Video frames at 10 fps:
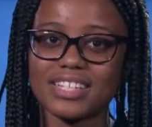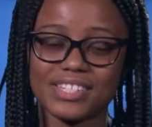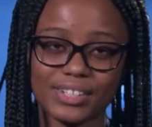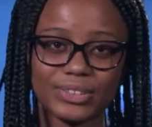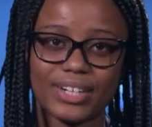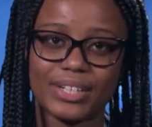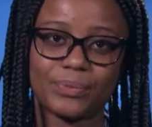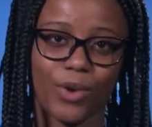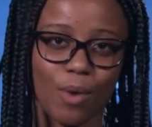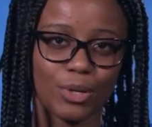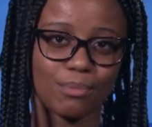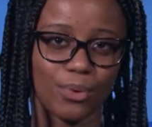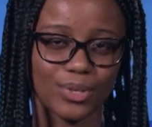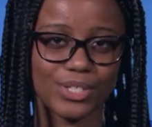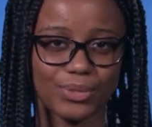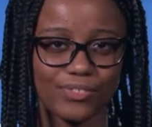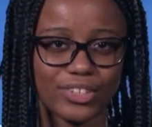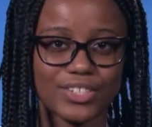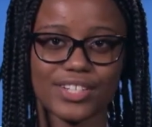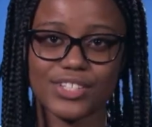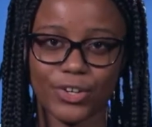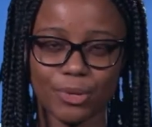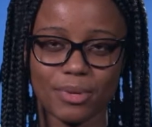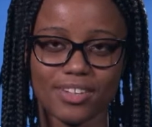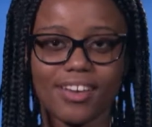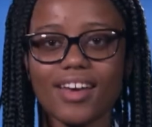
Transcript: exhilarating Robert Morris University tournament.